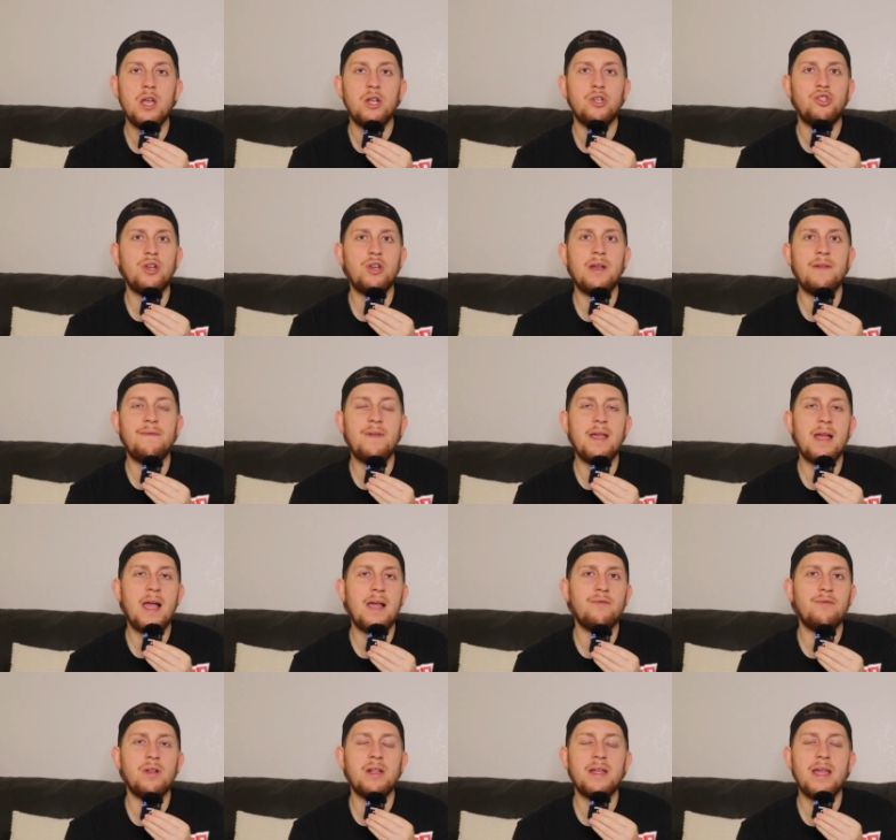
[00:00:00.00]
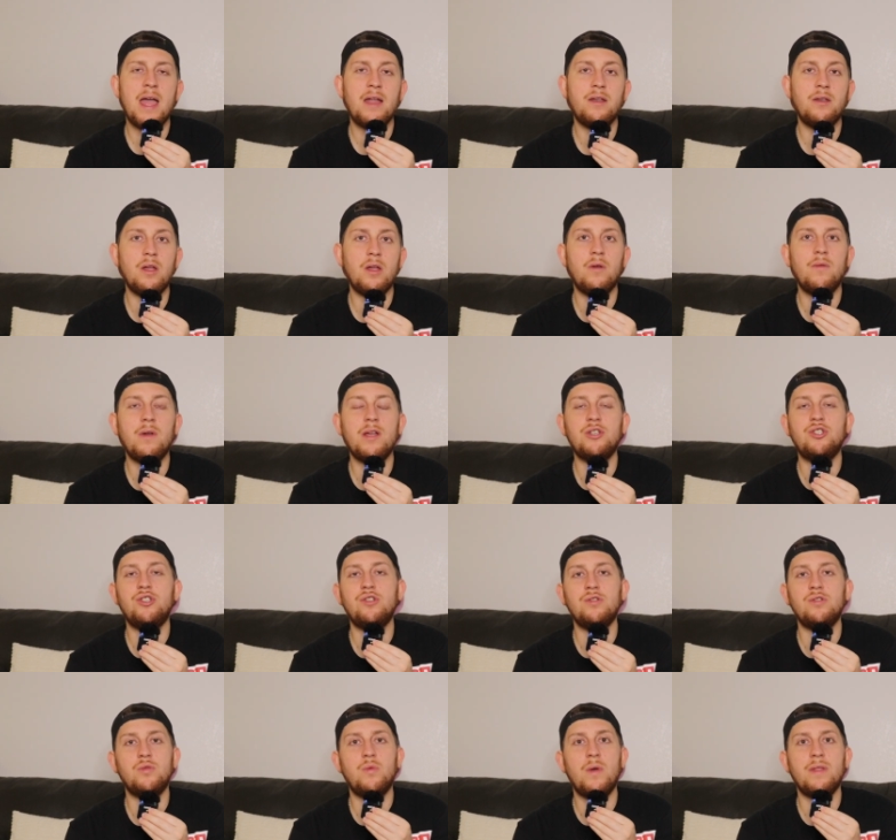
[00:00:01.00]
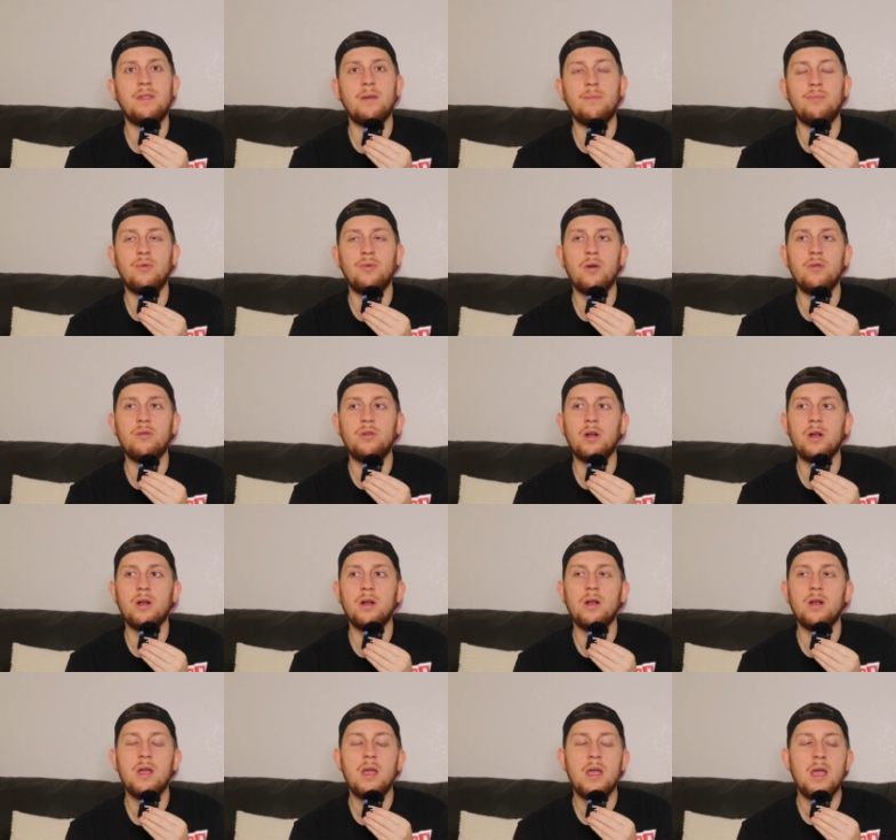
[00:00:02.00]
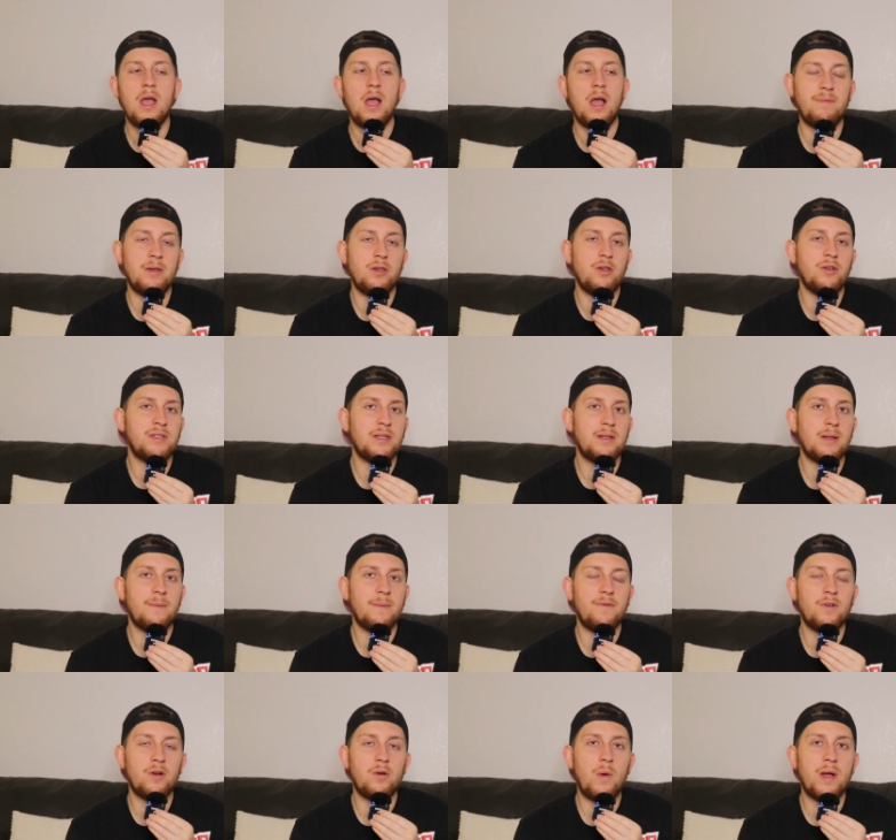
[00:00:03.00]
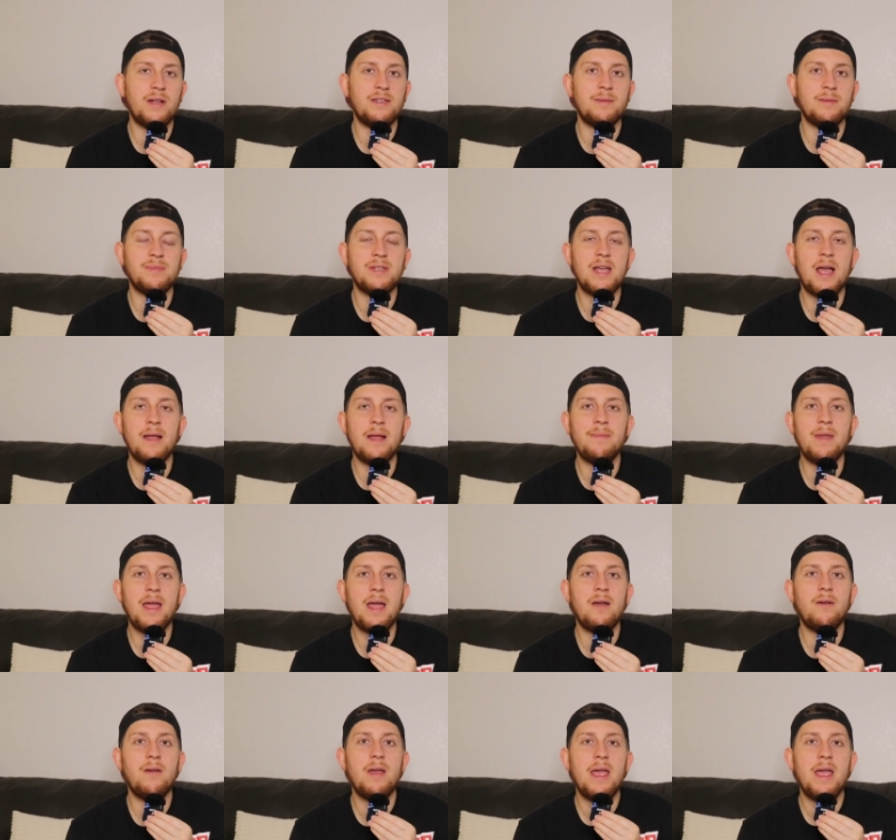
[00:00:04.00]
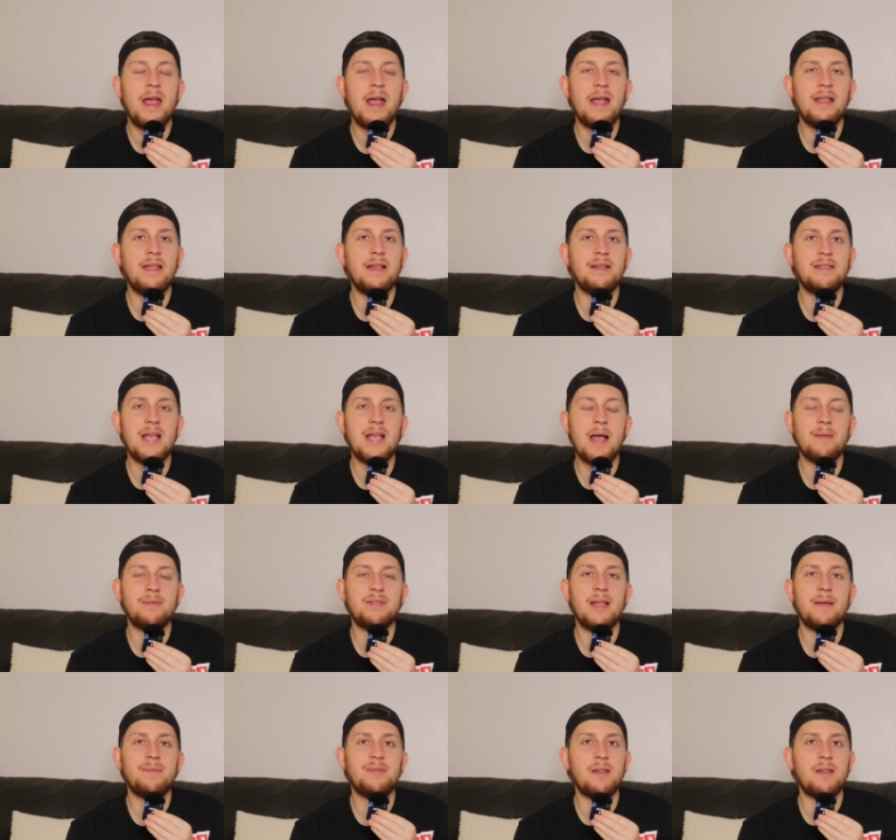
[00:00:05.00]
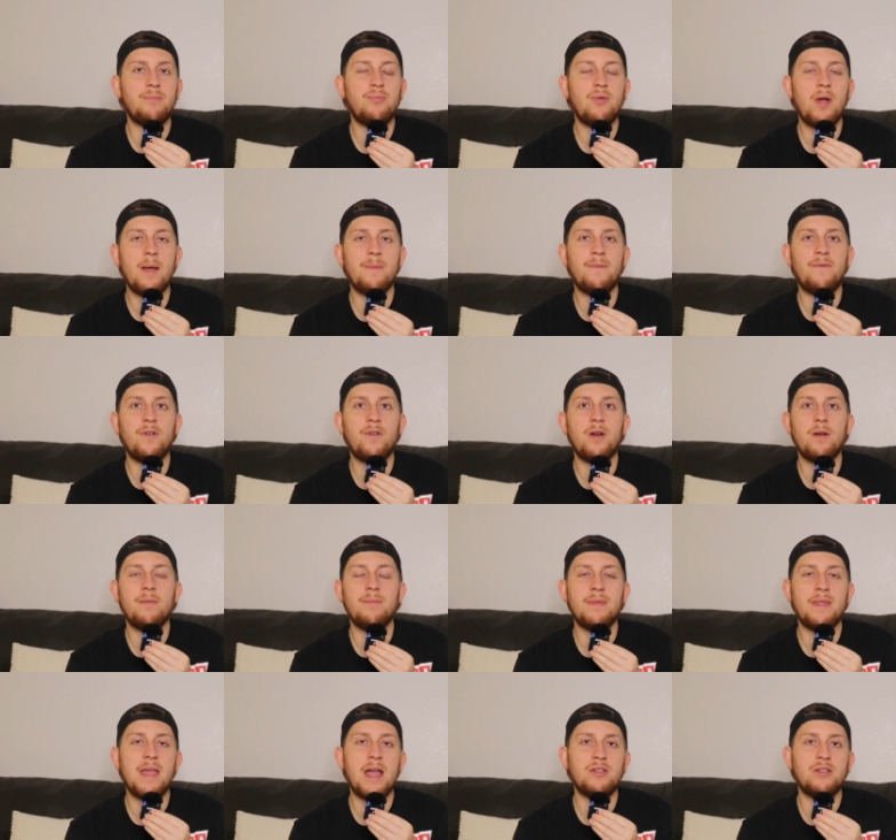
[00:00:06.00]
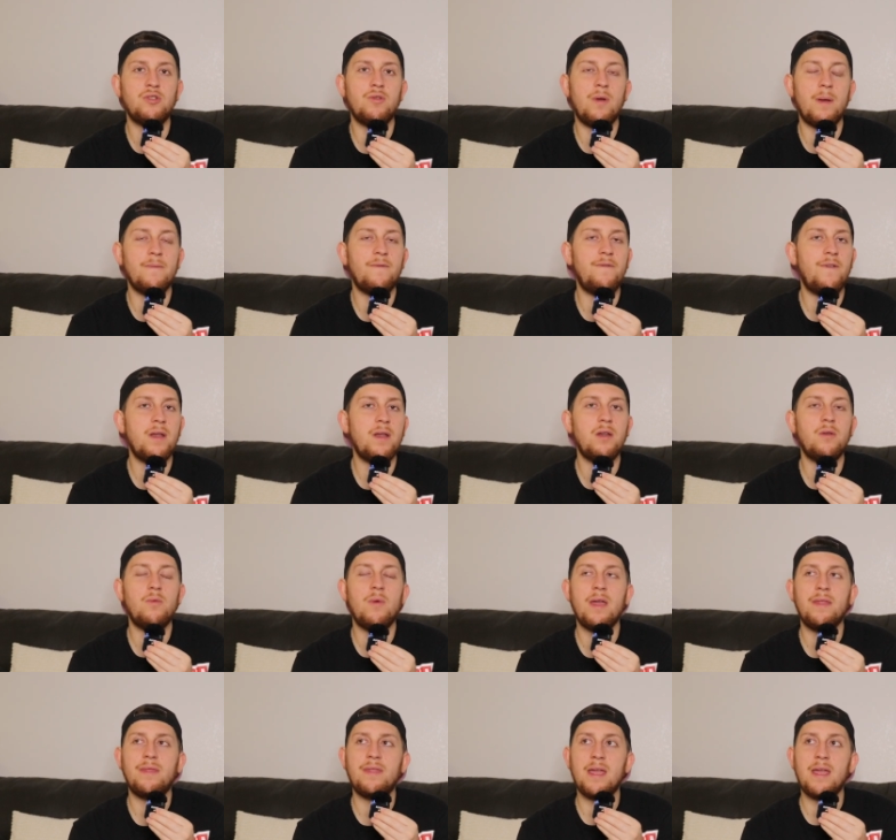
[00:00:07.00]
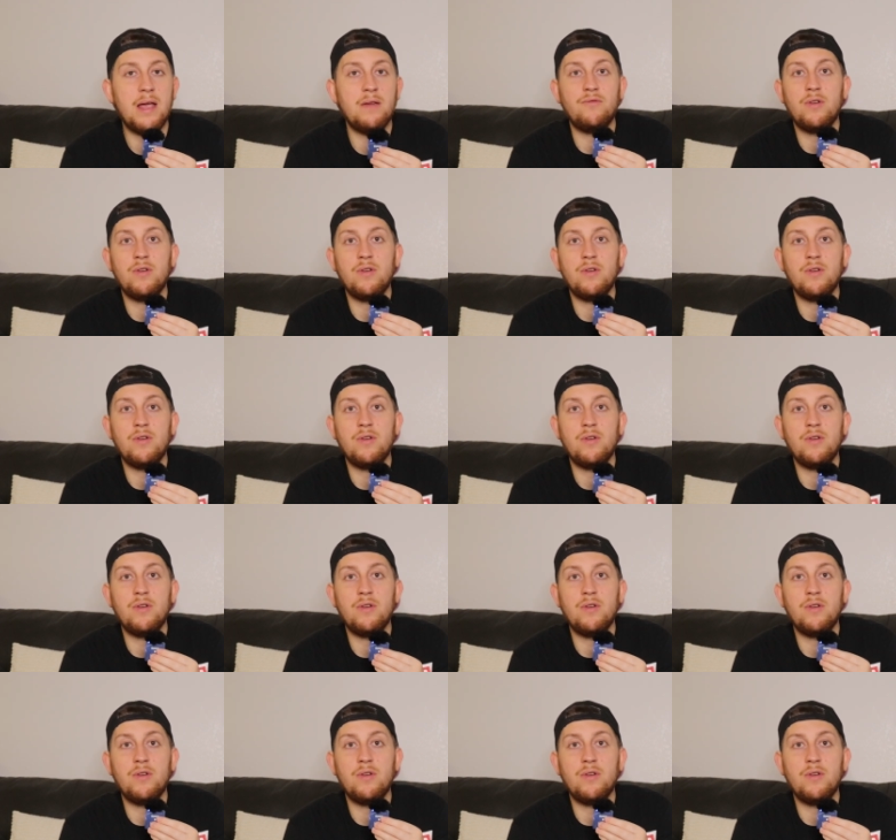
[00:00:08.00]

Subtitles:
Tradeovate, I've really had no issues with the broker. I've been using them for quite some time now. And then Top Step's the prop firm. That's who I'm funded with. And